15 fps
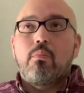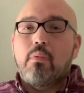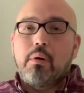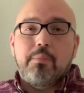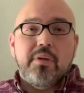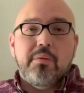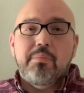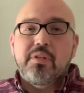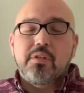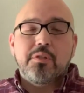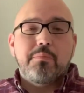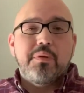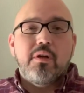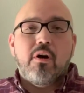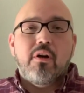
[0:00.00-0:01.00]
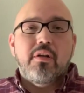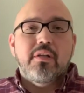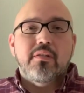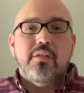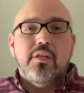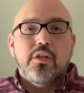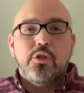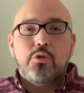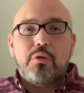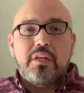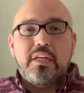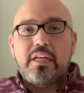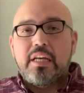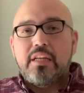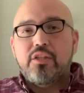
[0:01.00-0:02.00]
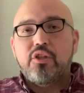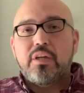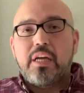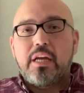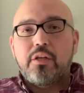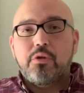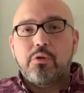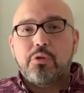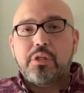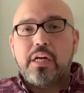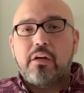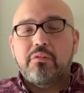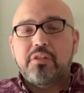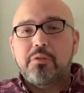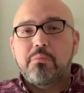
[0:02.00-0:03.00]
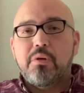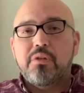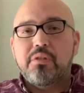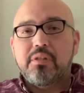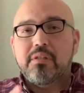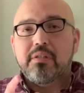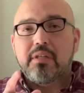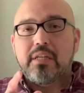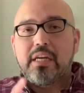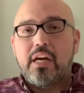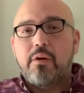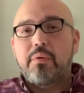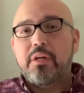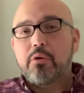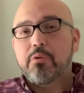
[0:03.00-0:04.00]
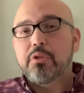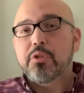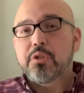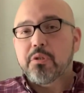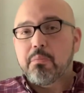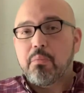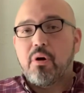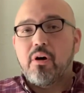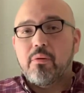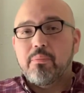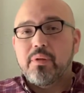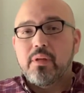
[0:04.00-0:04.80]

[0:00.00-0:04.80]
going to just be honest, train and educate your child as much as a caring Christian mom.